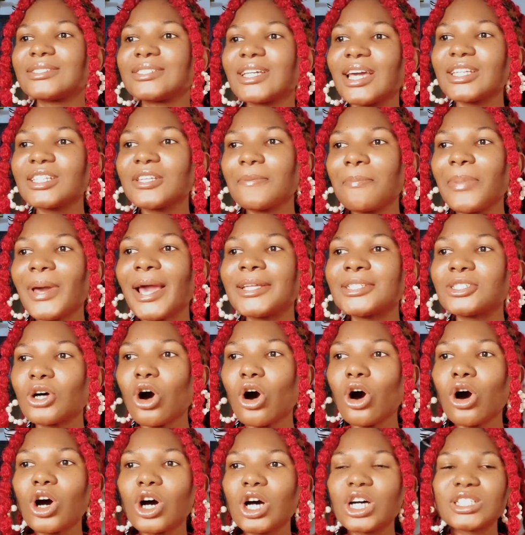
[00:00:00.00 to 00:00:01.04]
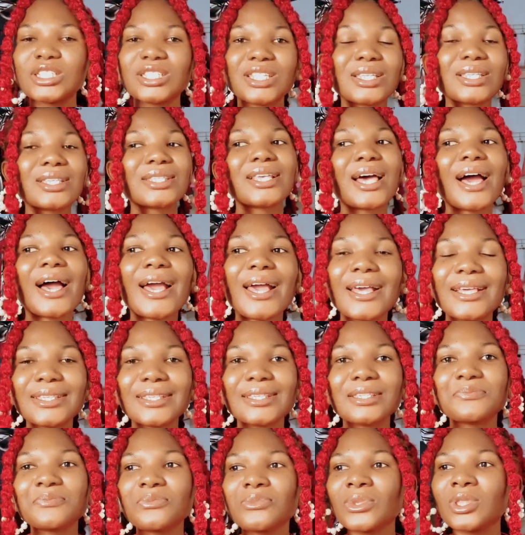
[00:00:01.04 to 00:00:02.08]
They depend on the
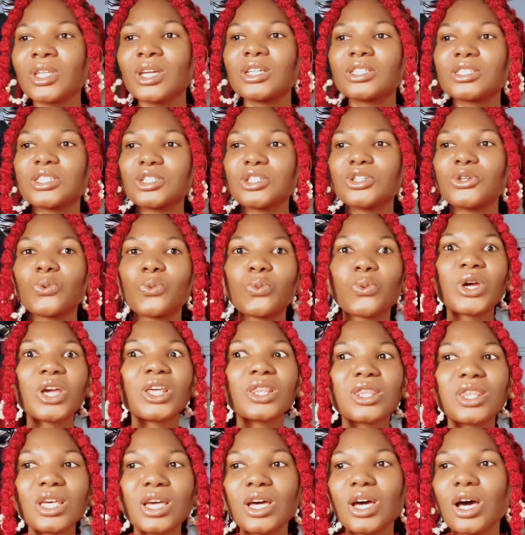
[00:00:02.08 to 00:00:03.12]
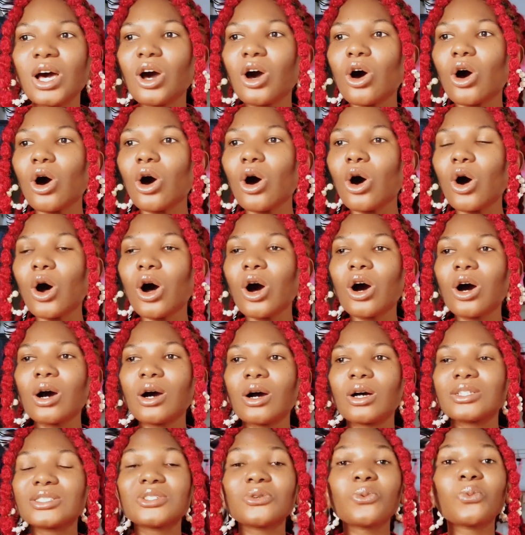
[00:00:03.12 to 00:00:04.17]
size, the width,
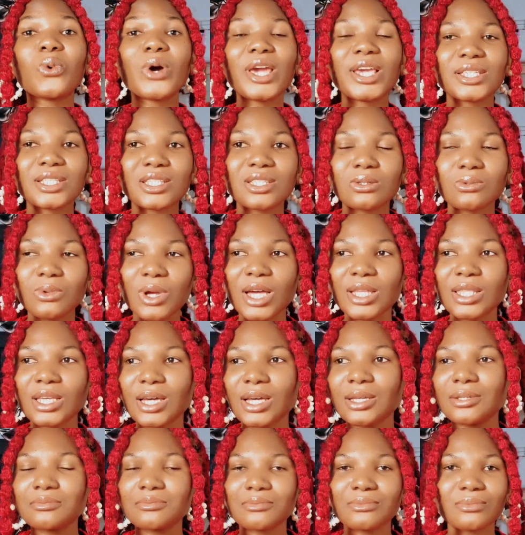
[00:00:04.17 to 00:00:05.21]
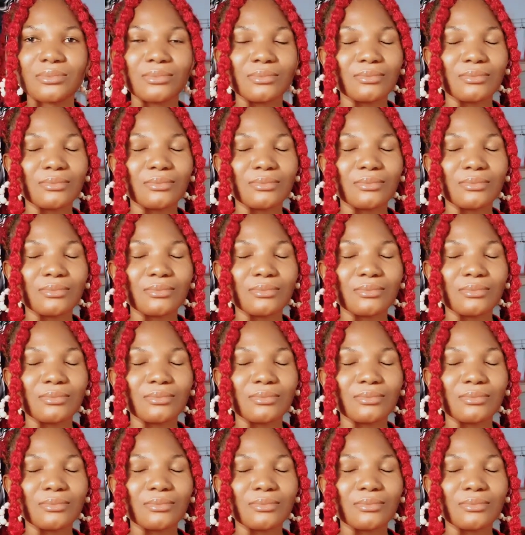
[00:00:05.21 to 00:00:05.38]
or the weight rather,